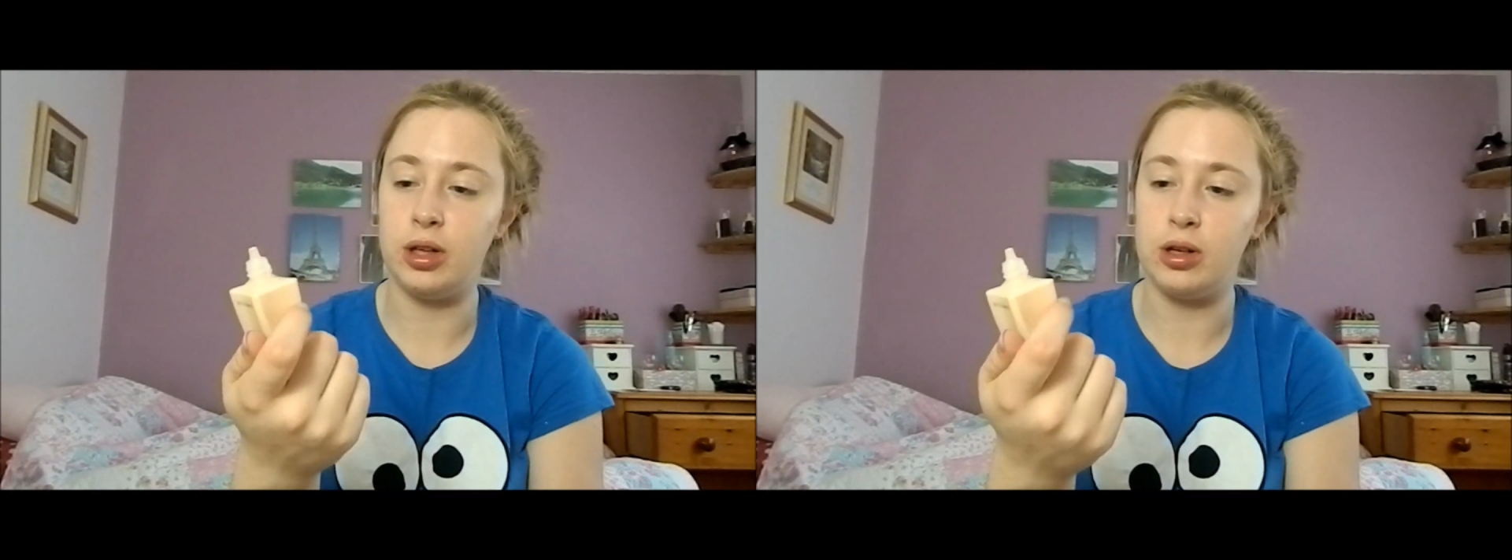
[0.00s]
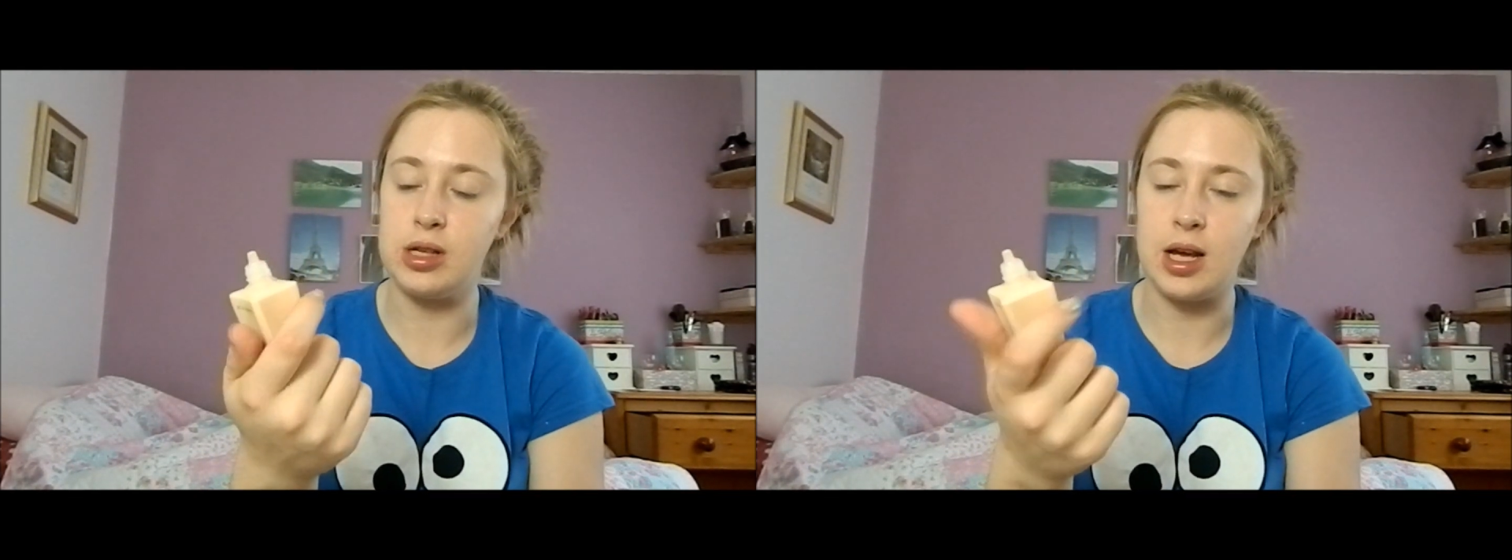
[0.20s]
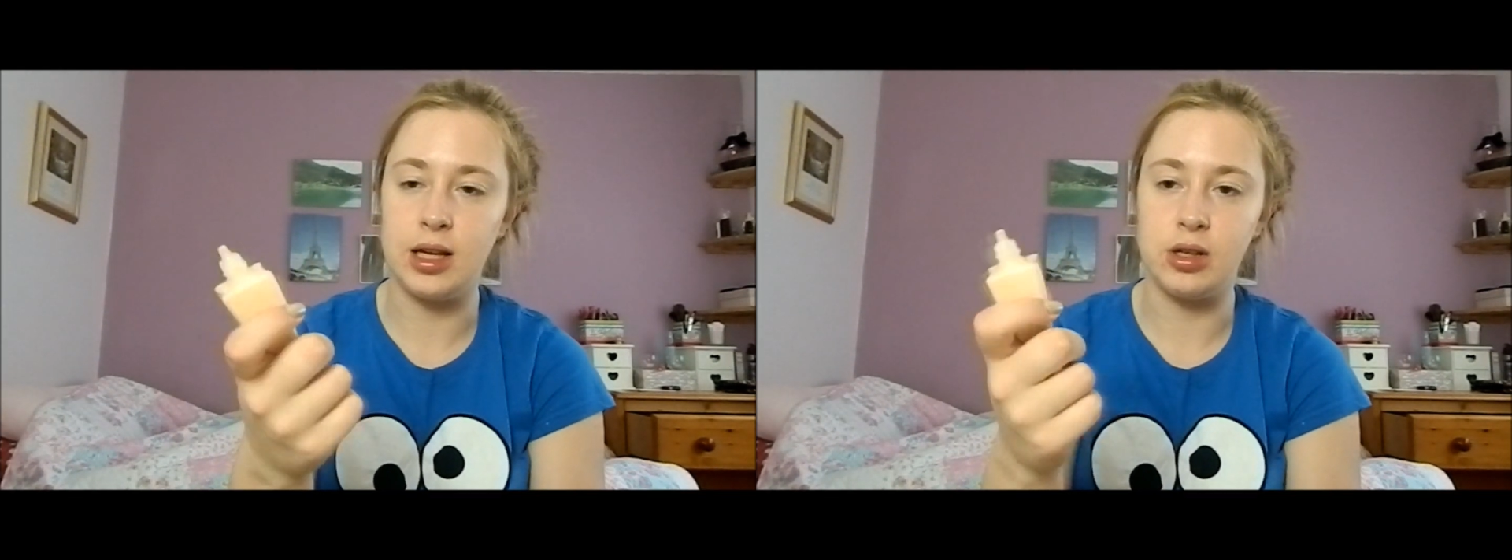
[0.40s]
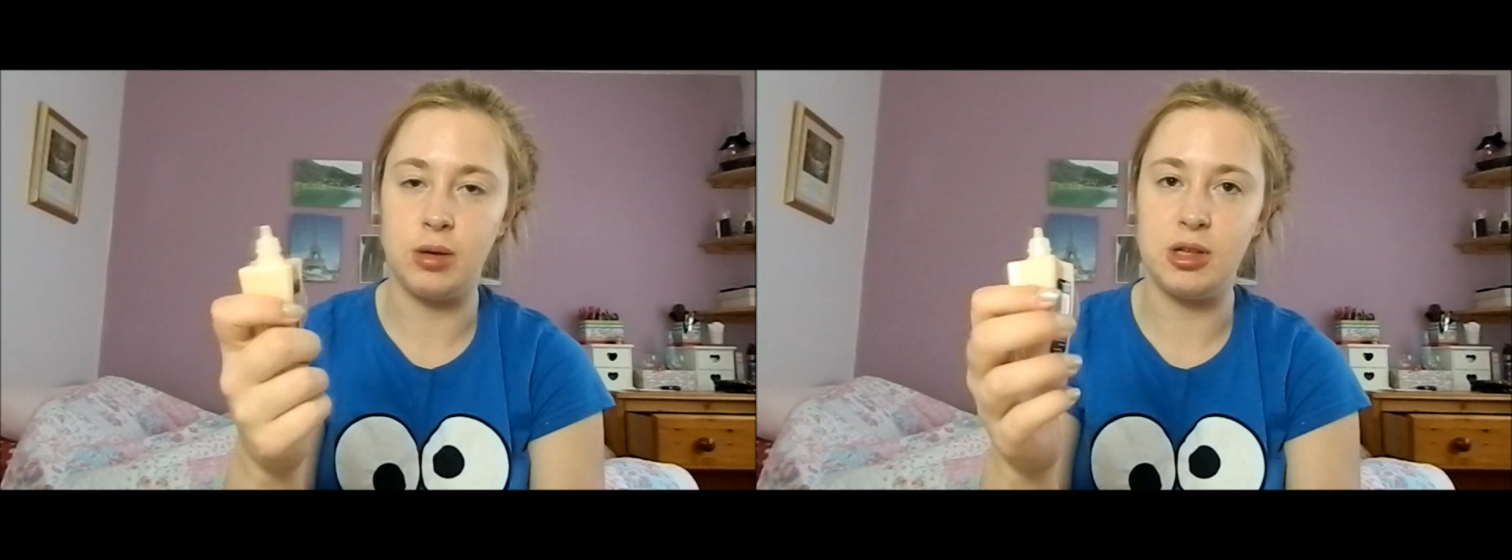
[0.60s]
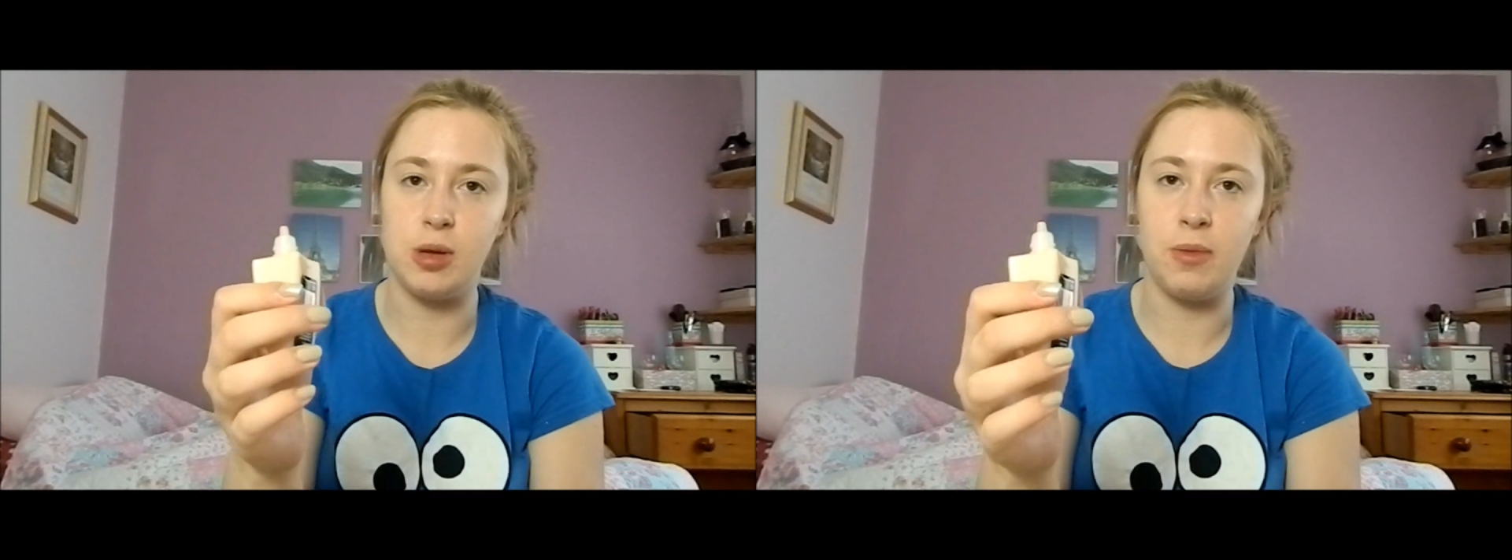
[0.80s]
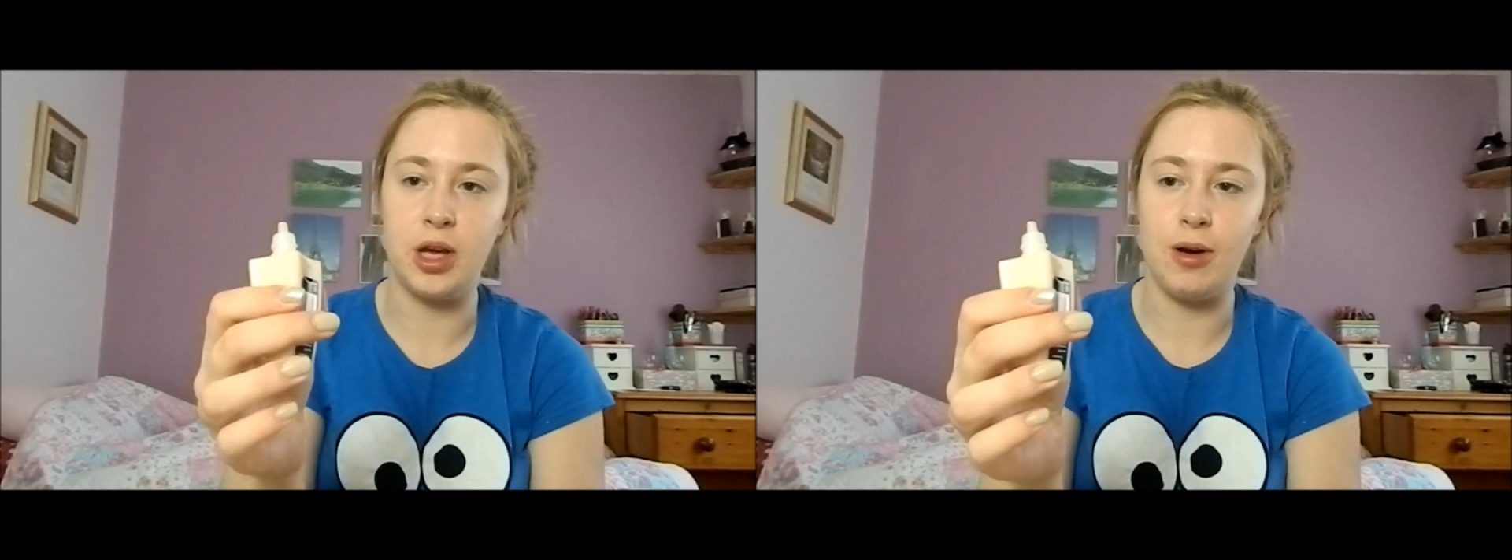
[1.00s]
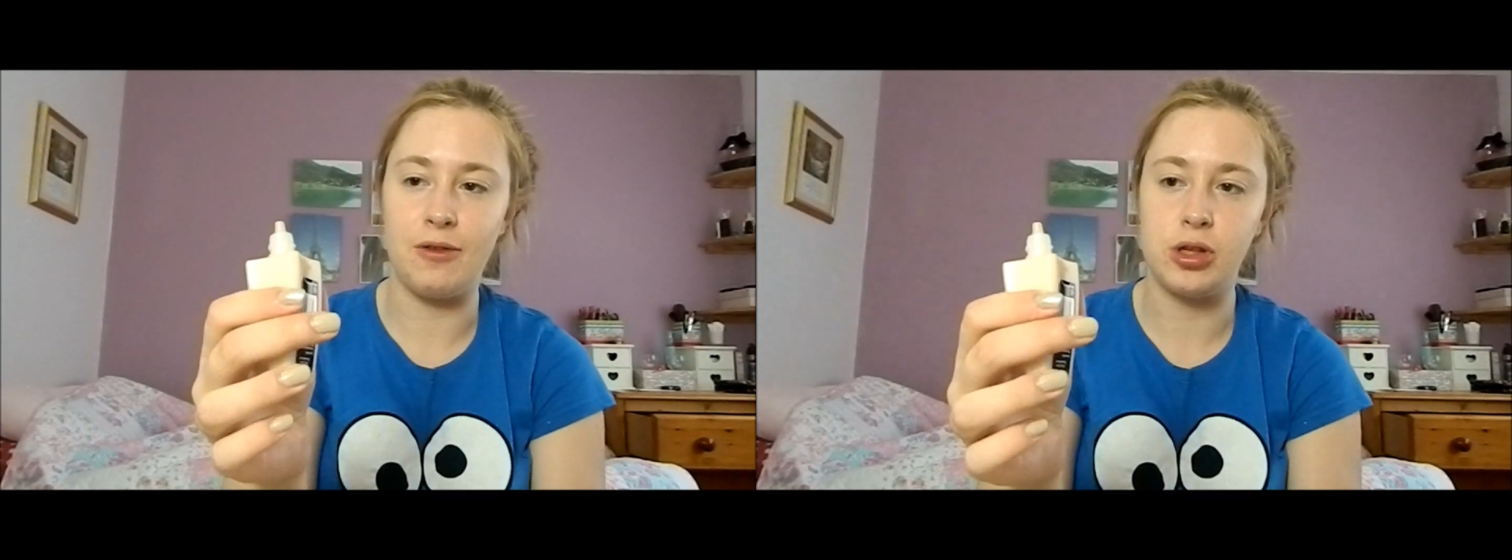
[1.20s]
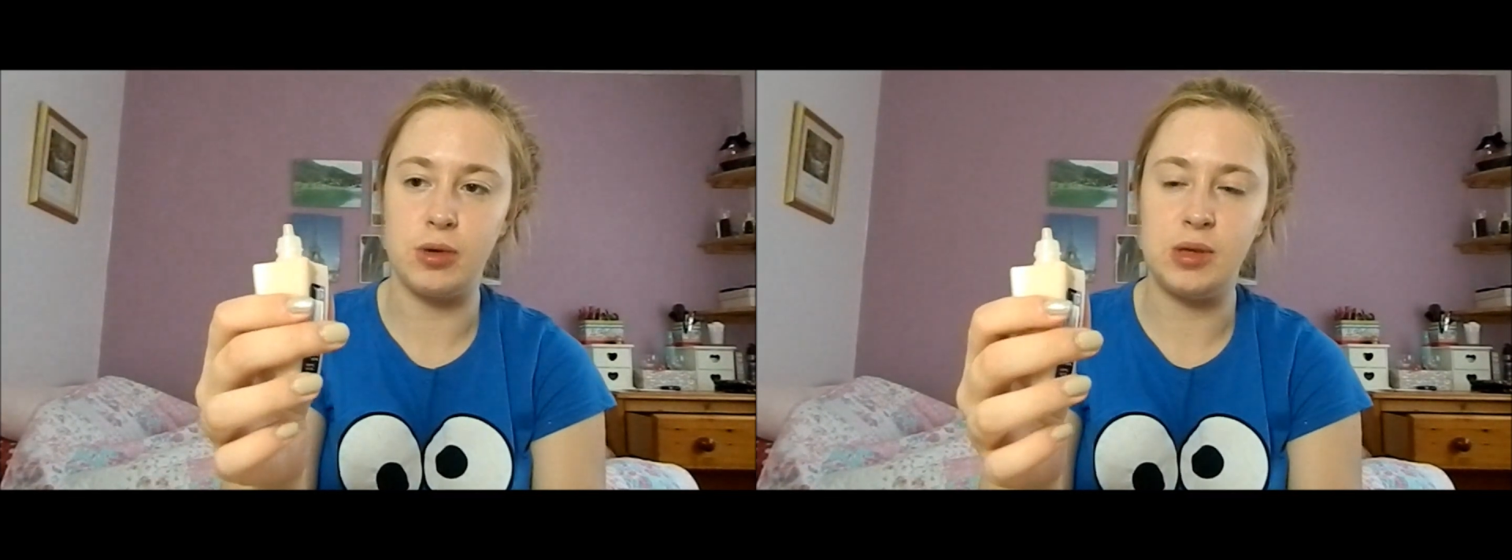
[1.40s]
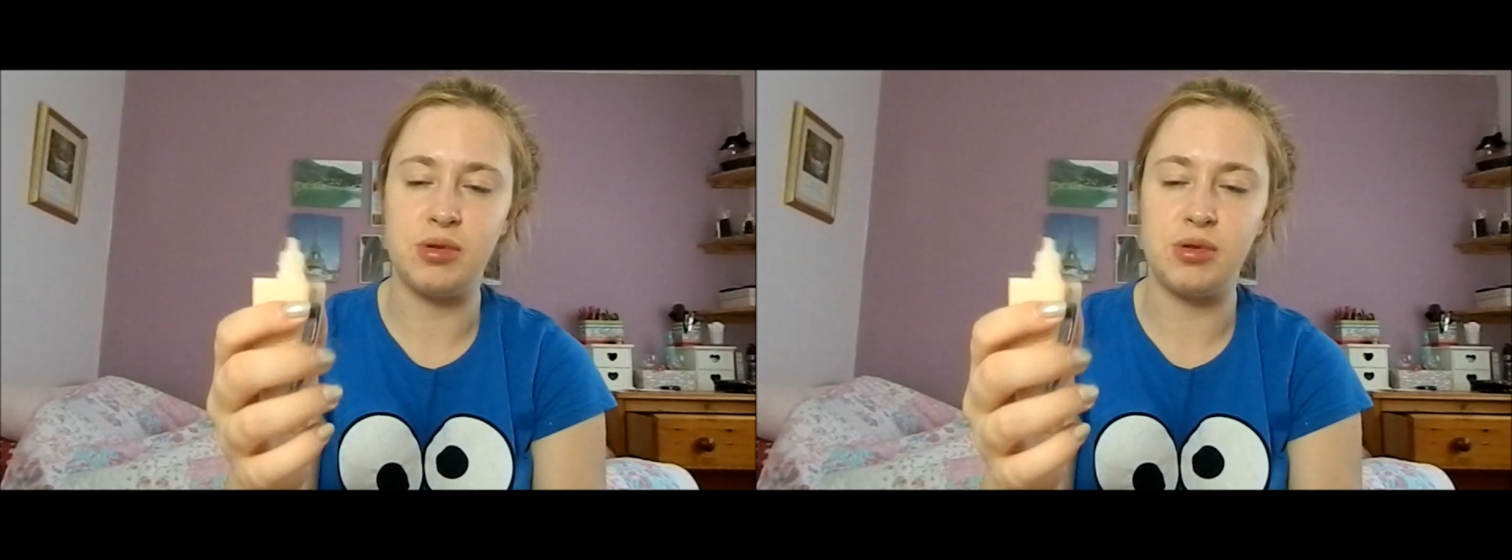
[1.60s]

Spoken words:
It looks like it's going to be something you have to squeeze